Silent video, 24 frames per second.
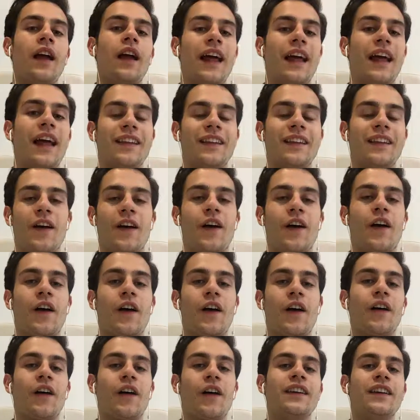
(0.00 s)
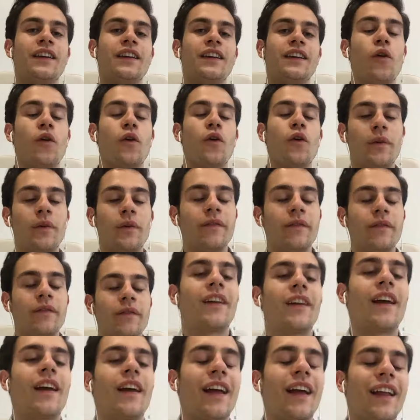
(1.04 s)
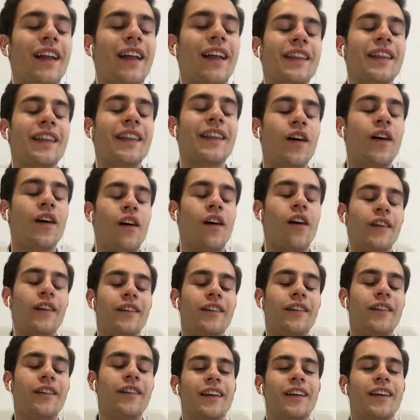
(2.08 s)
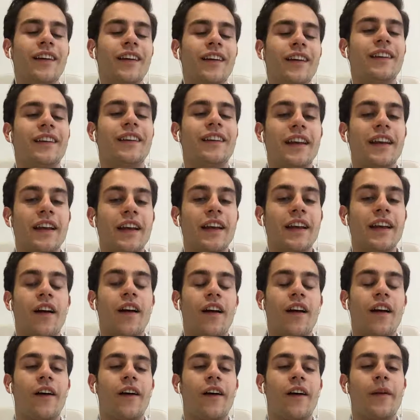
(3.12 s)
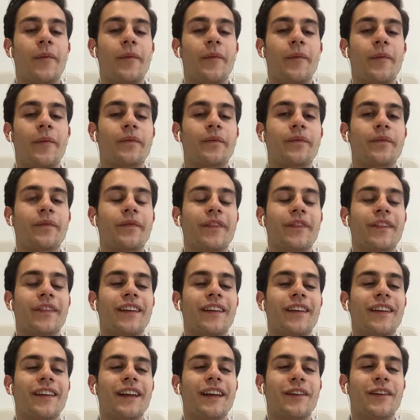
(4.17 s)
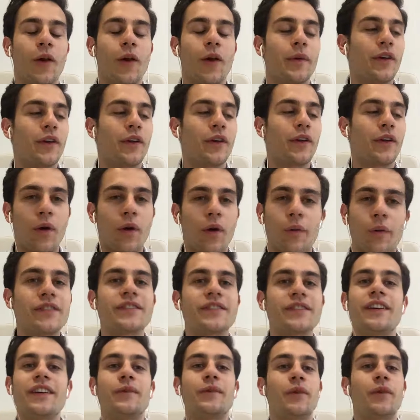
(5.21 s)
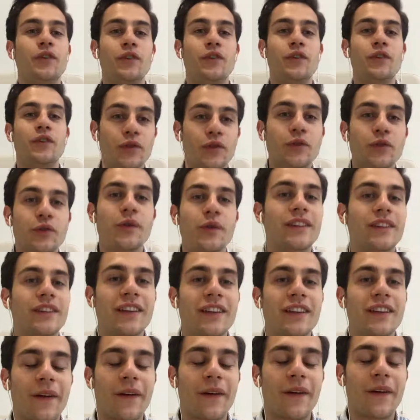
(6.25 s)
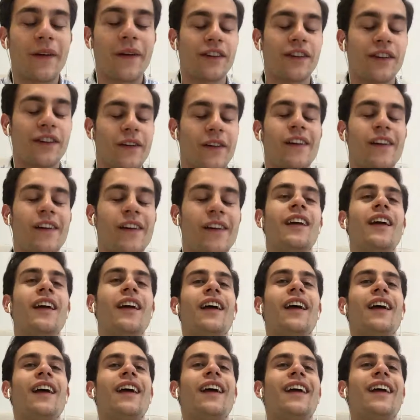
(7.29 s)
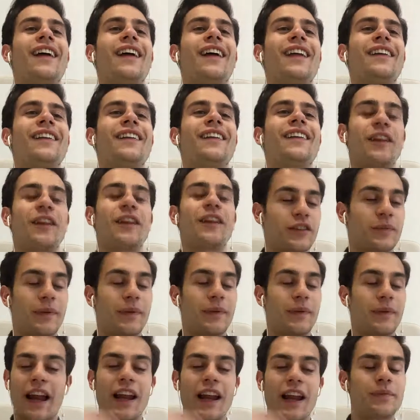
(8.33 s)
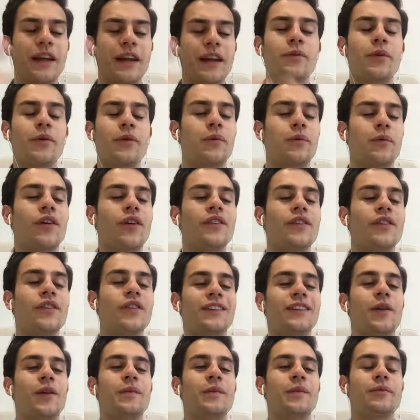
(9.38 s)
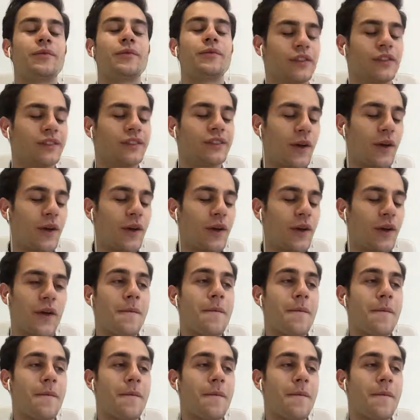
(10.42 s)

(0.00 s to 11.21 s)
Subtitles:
and he drove me. And in the car, he told me, what was it? What do you do? Et cetera, et cetera, et cetera. And I kind of explained what it was, and he told me, well, son,